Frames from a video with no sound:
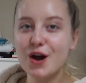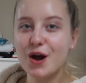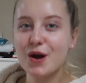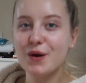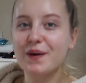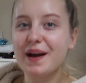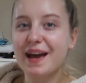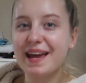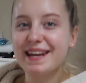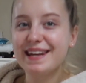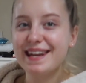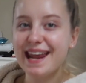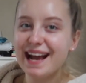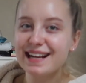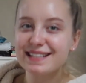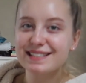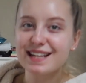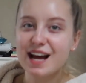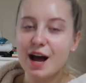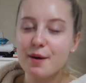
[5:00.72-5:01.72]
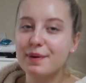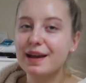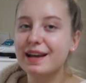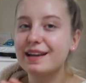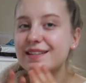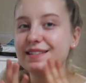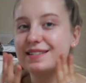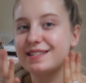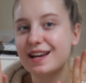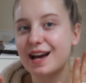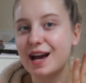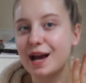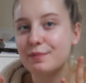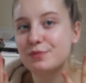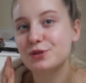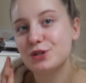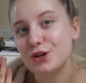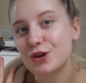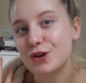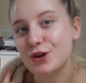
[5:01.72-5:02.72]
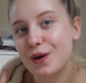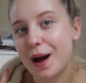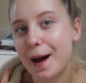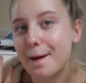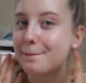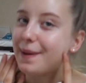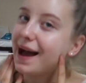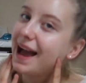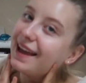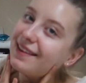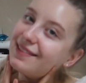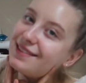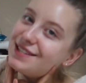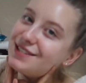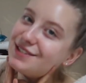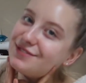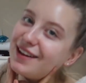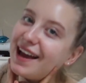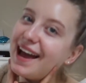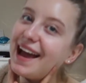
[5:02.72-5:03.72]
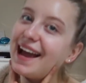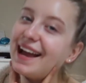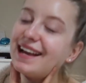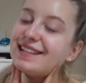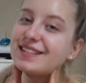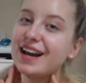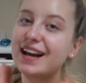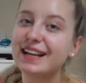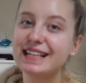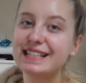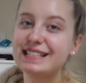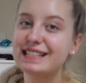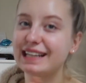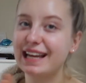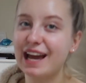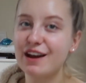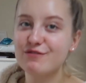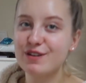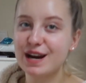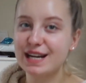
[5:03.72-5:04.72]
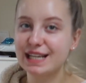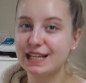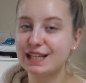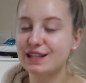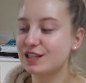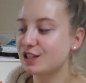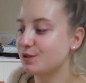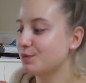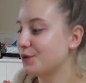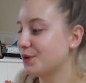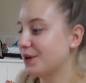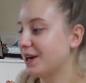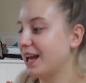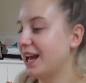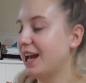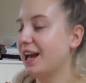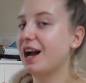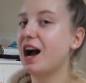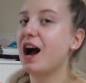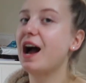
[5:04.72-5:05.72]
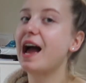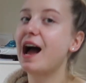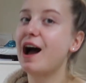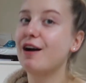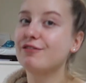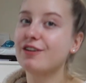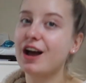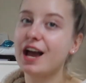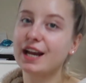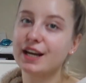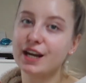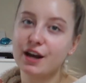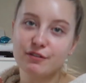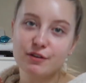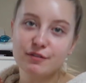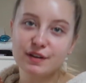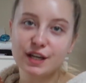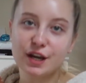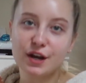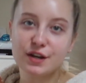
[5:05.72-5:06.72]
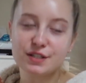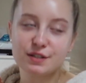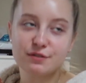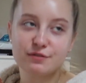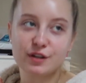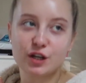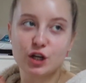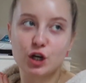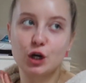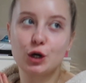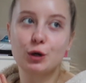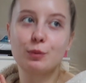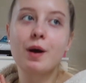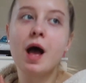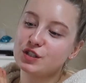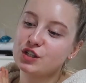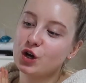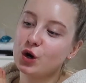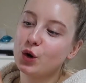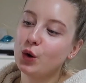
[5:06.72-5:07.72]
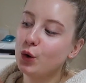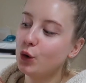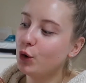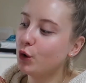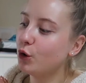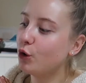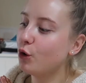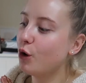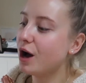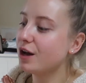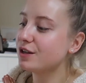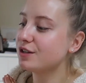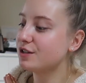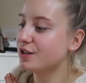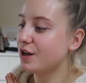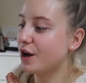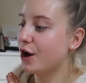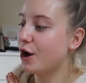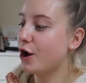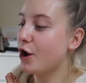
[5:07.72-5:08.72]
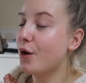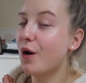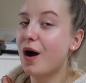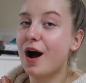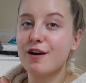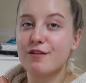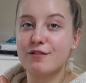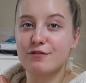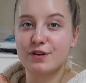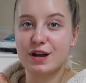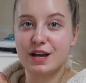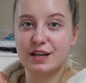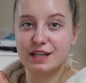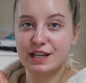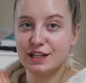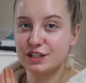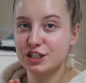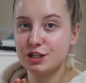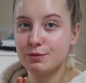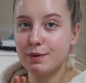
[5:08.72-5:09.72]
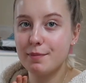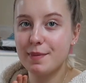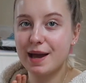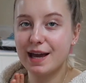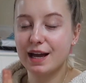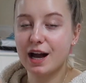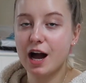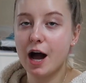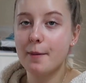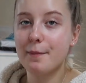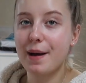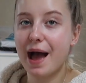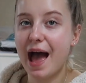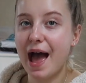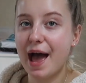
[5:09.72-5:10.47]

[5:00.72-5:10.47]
So next up it is time to paint this face. I need to get ready this morning. I have another video to film, which is a haul, so I need to do my makeup.